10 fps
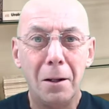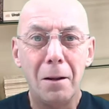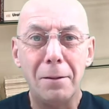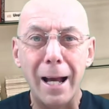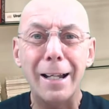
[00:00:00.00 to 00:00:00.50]

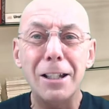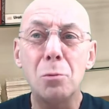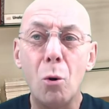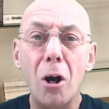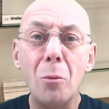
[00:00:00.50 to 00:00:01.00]
That is
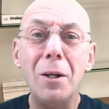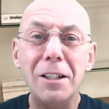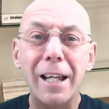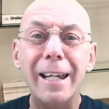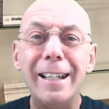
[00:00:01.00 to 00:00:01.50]
why we
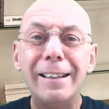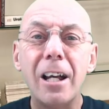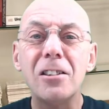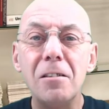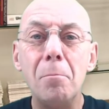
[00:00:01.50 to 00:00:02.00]
say it
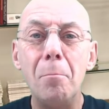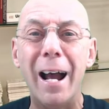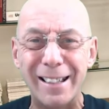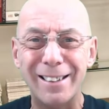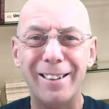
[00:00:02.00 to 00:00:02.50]
doesn't
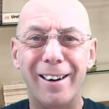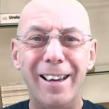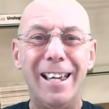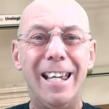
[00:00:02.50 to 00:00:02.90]
matter